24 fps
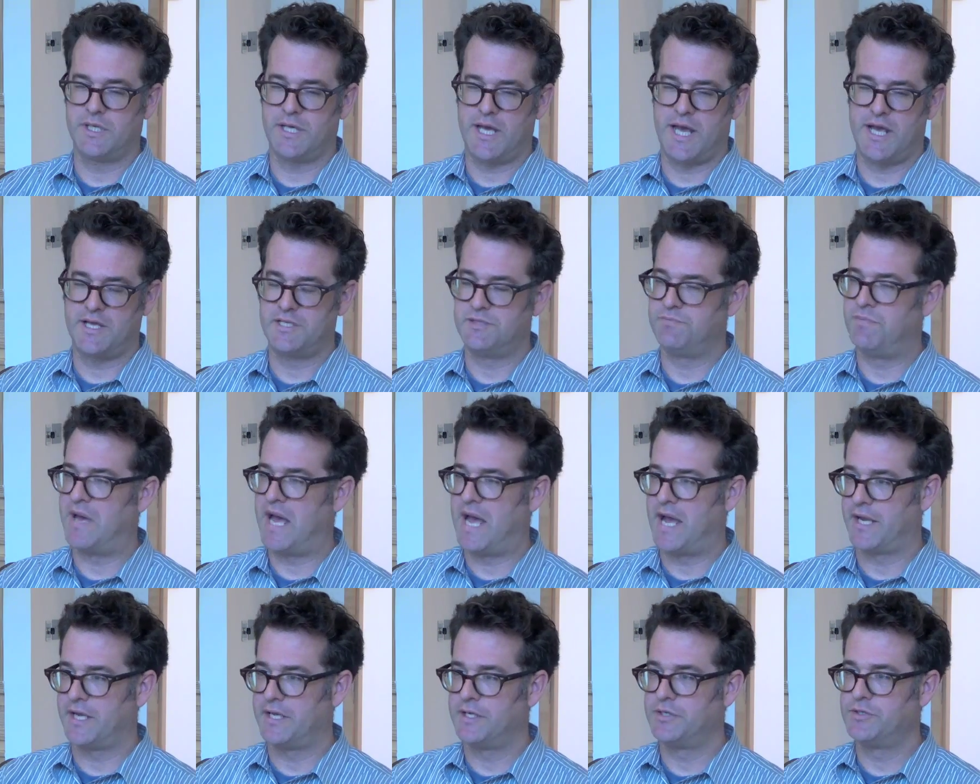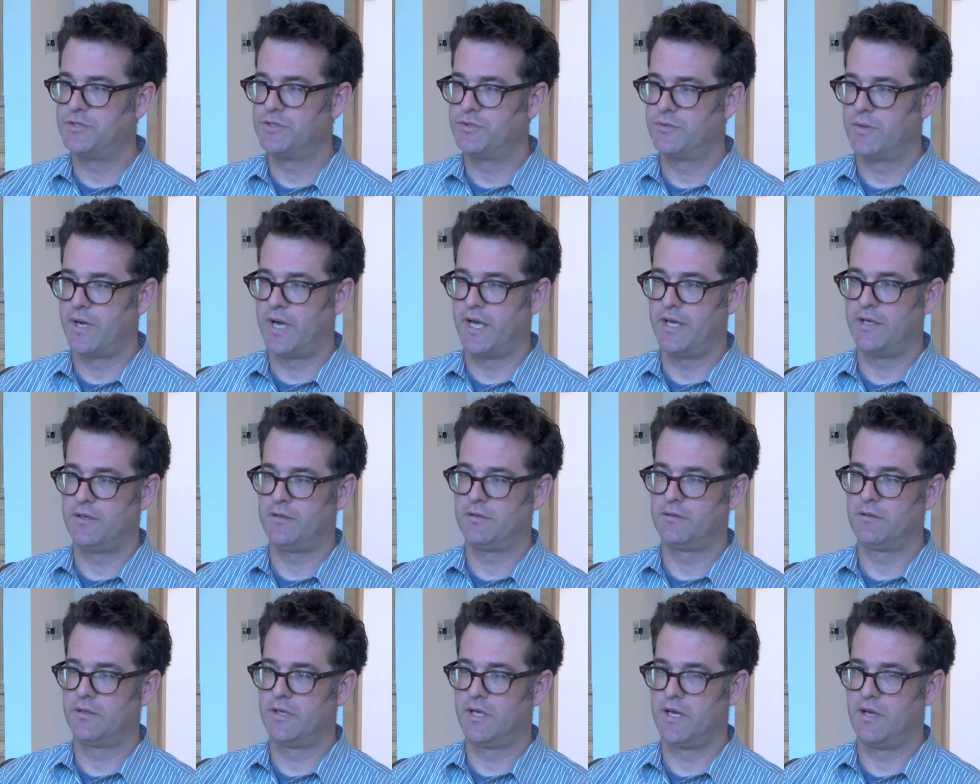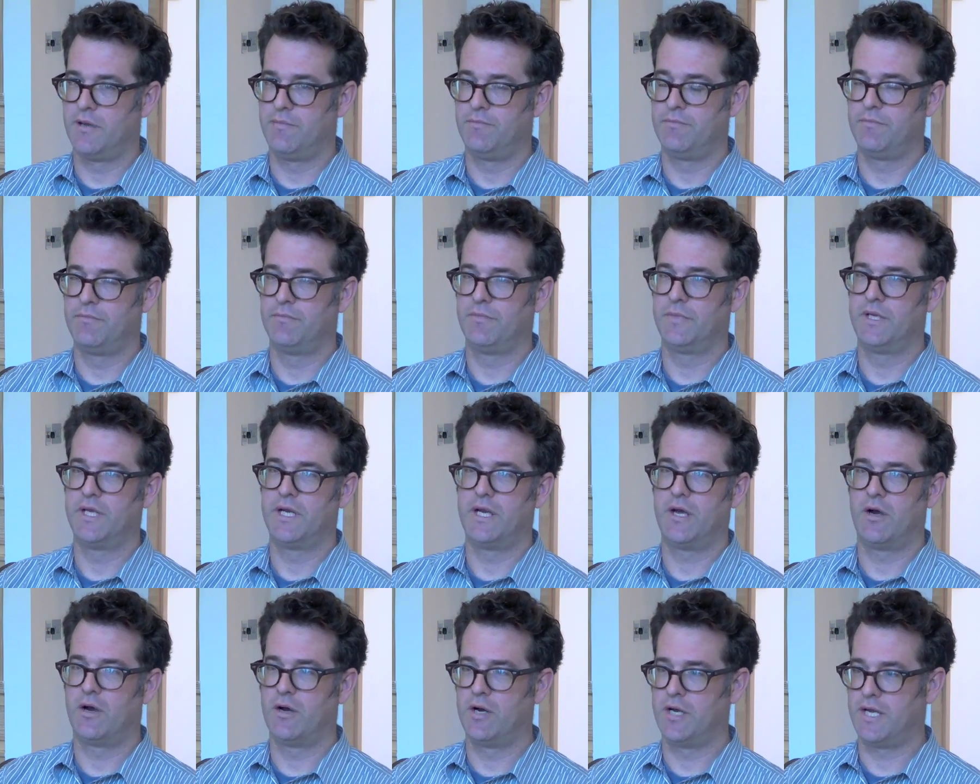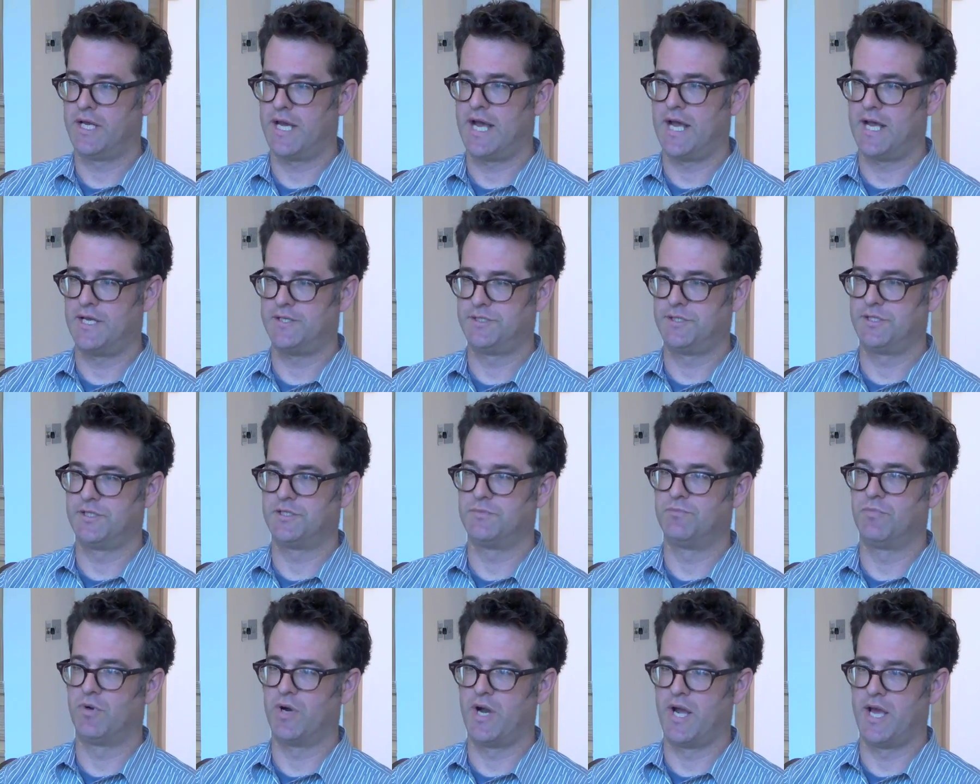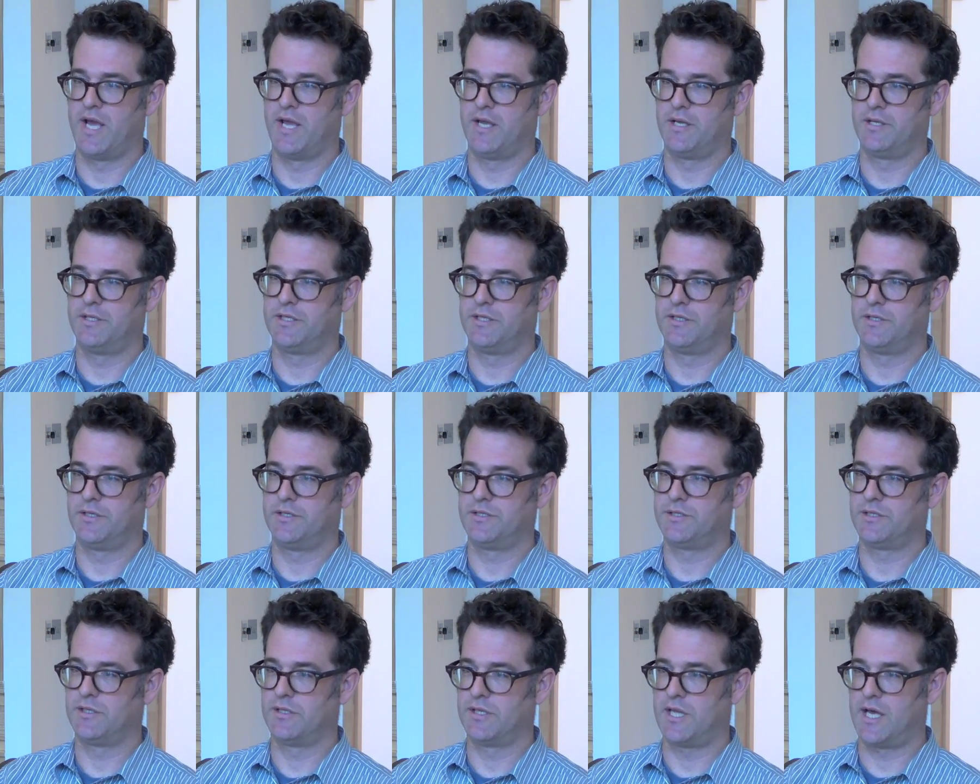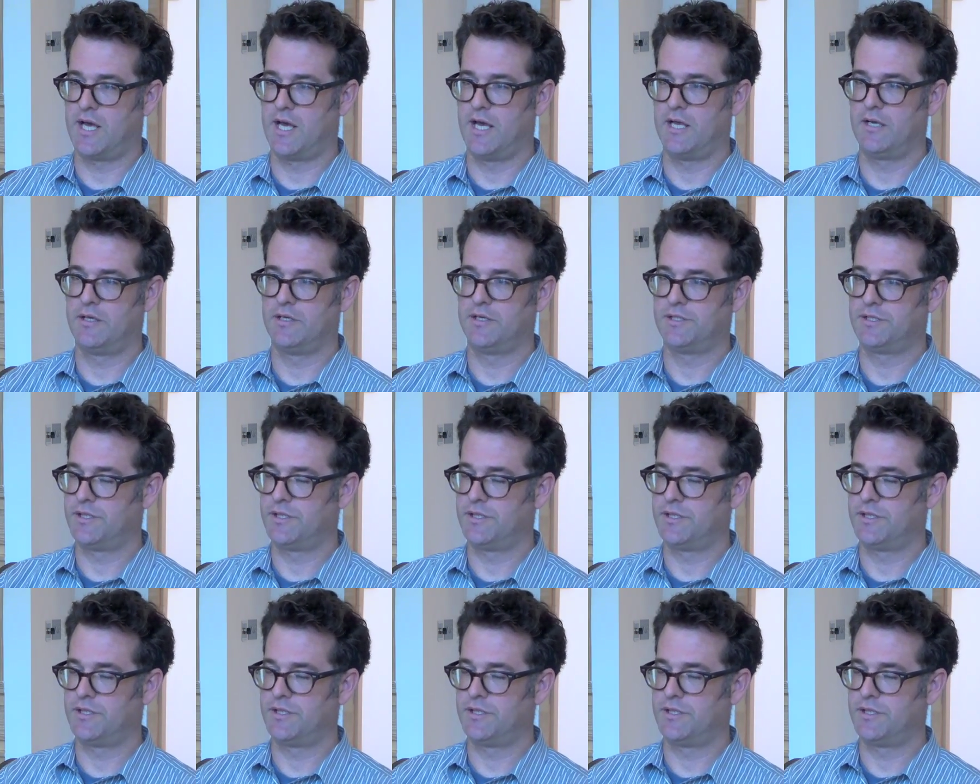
it has baggage, right? It already has its brand, and there's a lot